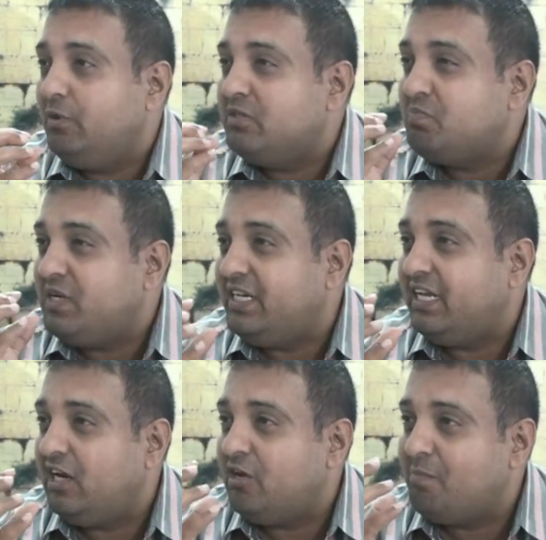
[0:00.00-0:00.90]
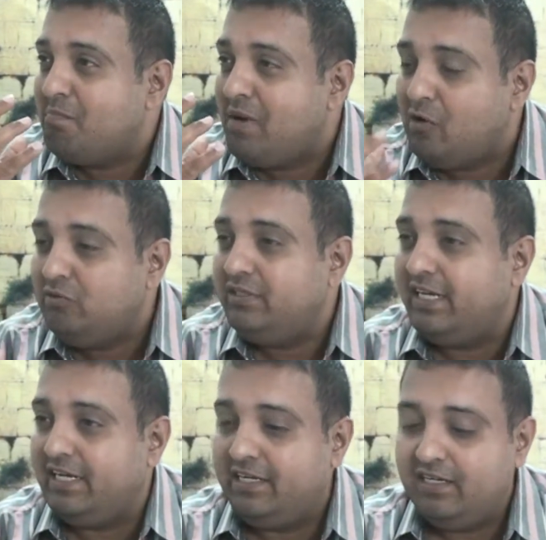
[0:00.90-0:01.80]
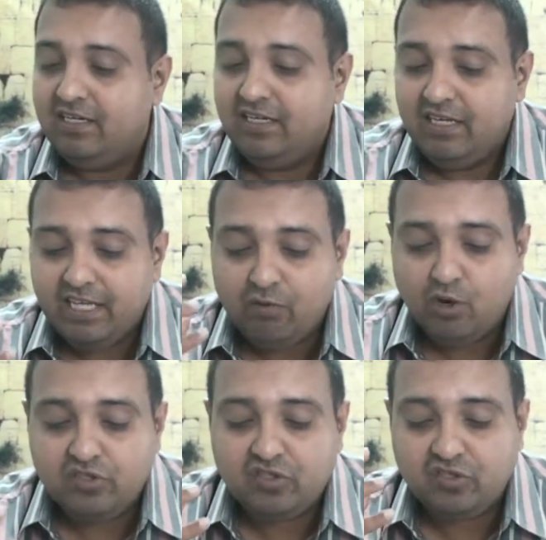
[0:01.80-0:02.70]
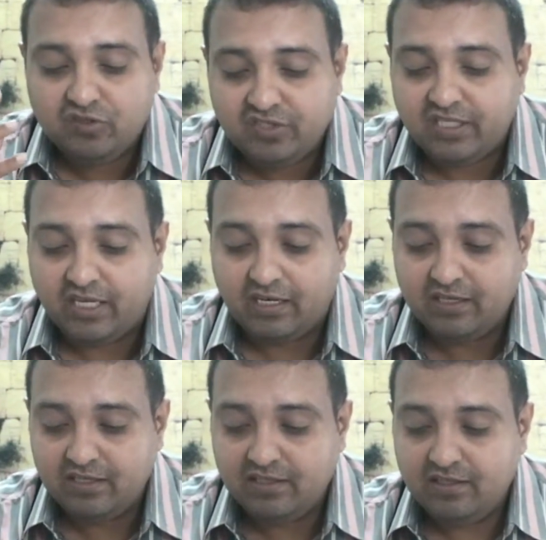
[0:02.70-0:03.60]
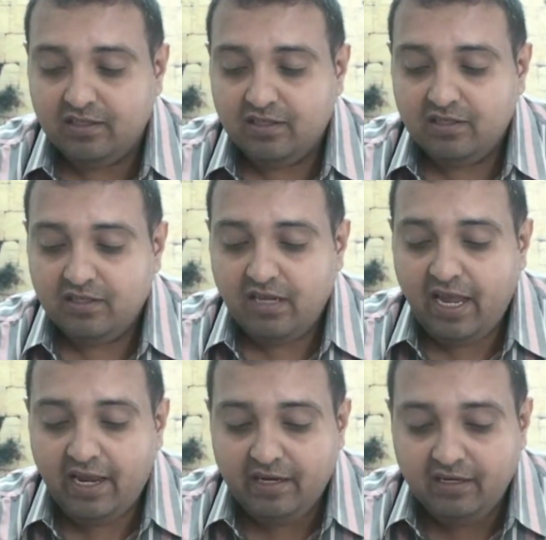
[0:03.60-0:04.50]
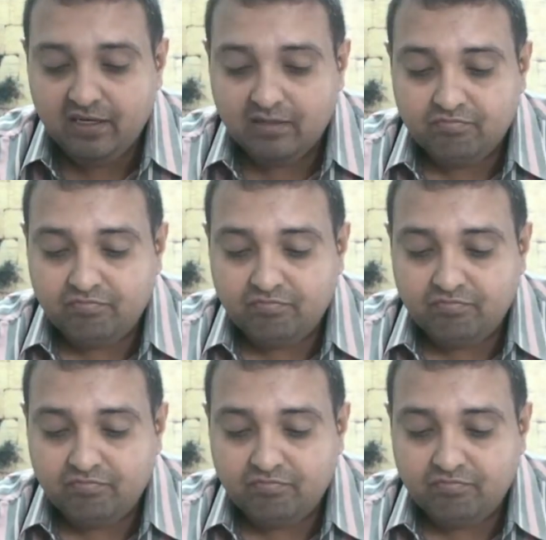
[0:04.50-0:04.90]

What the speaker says: to a particular mountain he wants to see. And